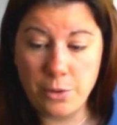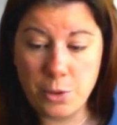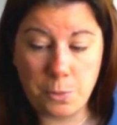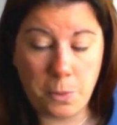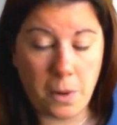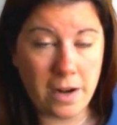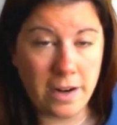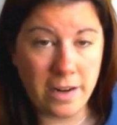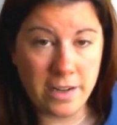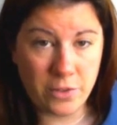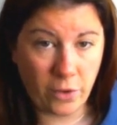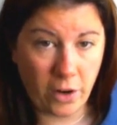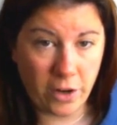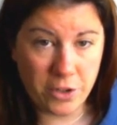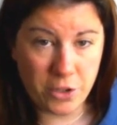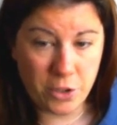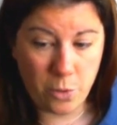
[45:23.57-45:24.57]
Spread it as
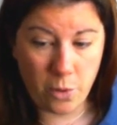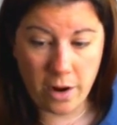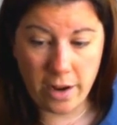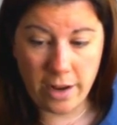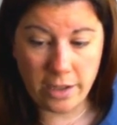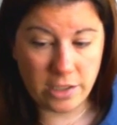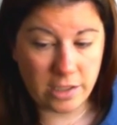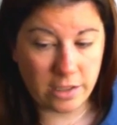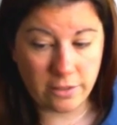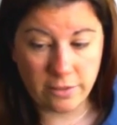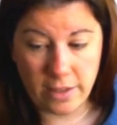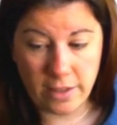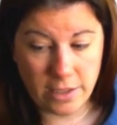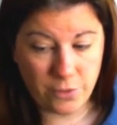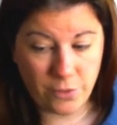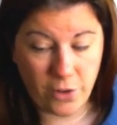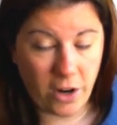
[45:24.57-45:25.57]
far as you want,
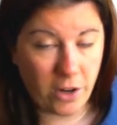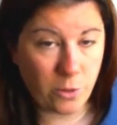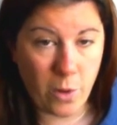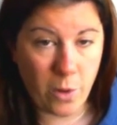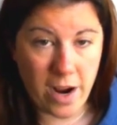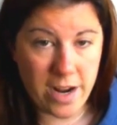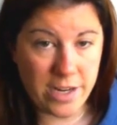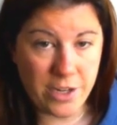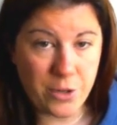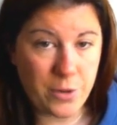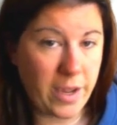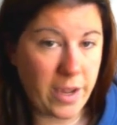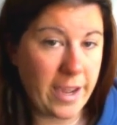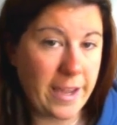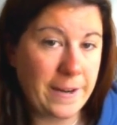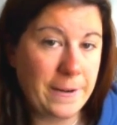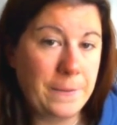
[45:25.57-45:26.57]
as far and wide as you
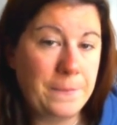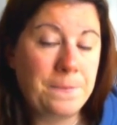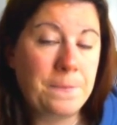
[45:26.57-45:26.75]
can.